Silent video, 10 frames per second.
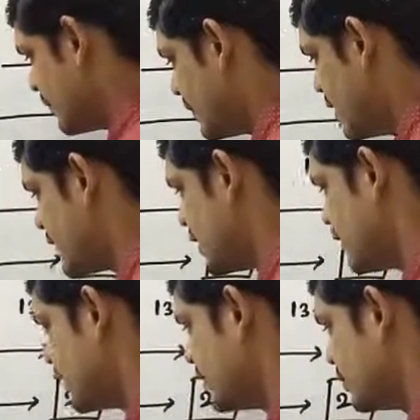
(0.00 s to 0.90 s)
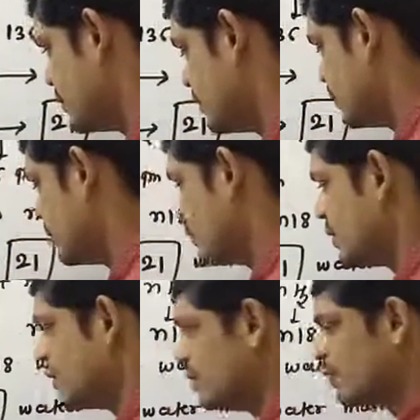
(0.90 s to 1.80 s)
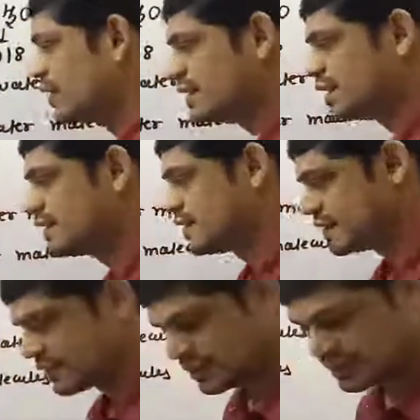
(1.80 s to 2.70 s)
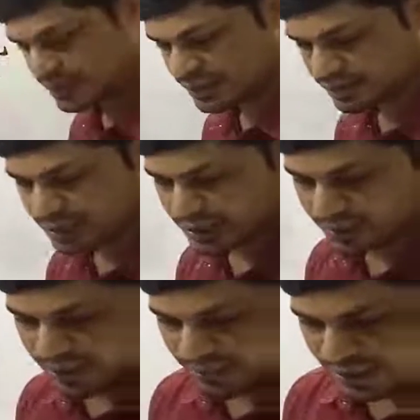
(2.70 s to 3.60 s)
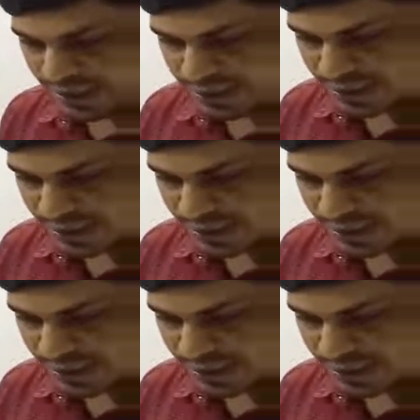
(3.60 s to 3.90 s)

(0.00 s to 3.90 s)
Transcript: is equal to 136 multiplied by